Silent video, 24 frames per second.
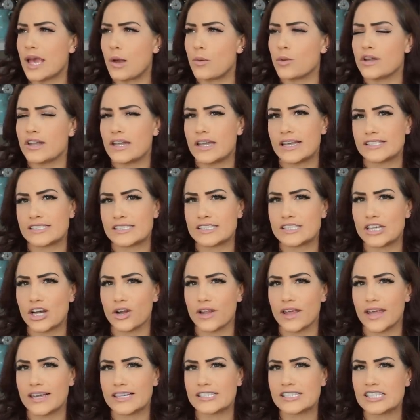I wouldn't
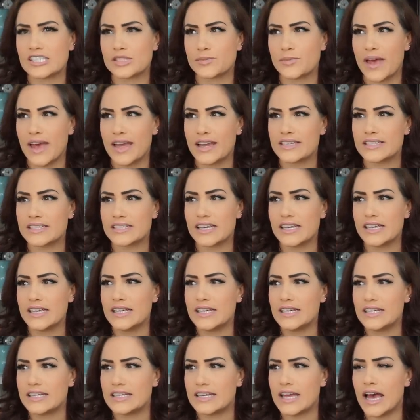necessarily expect
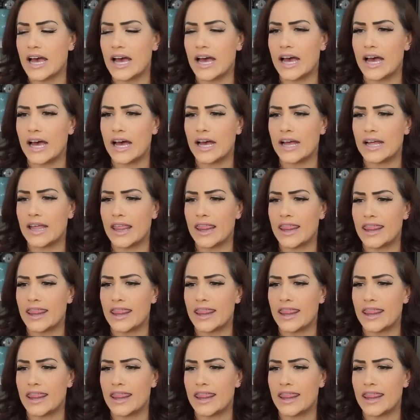uh,